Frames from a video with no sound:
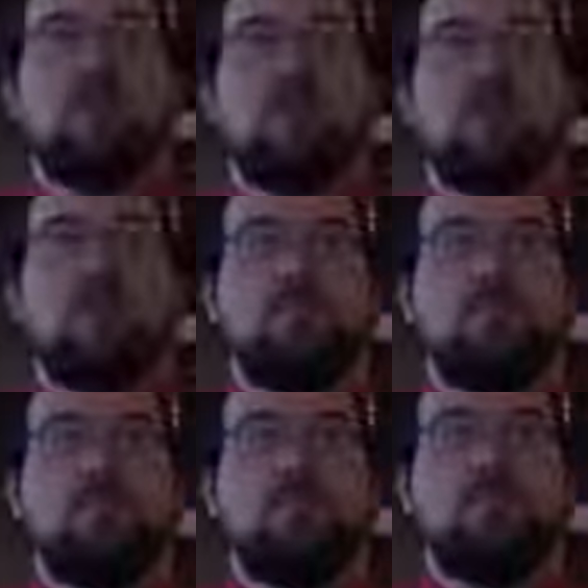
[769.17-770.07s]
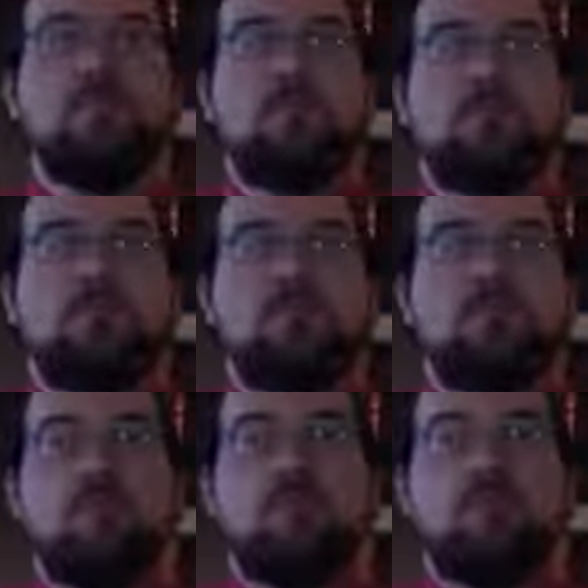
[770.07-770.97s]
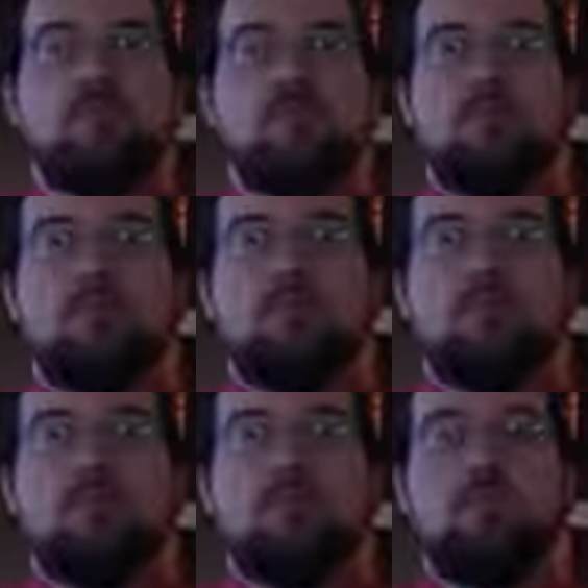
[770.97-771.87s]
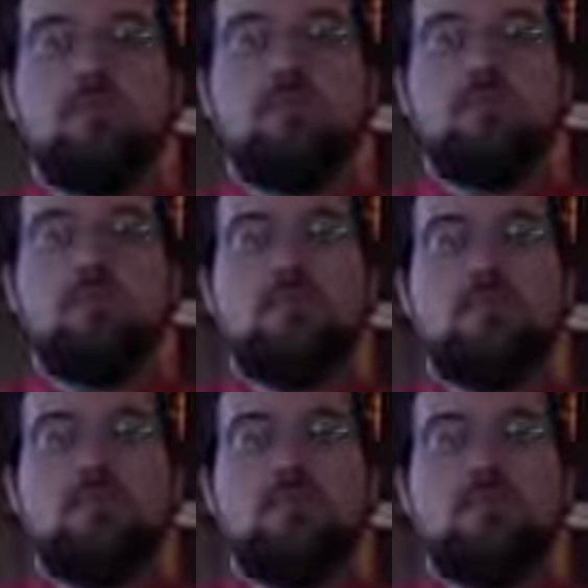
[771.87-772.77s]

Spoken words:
Nobody speaks.